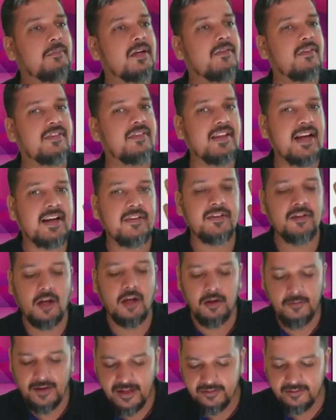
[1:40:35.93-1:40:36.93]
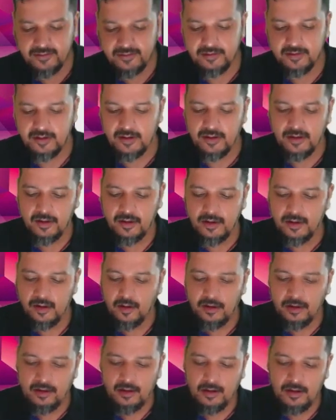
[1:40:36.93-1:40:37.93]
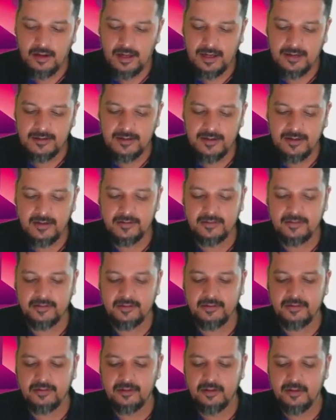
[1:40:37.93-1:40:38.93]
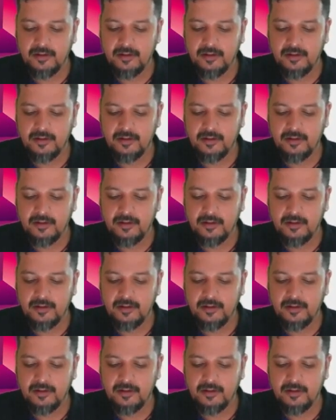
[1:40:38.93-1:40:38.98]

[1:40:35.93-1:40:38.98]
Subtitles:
If it is there, it is always others.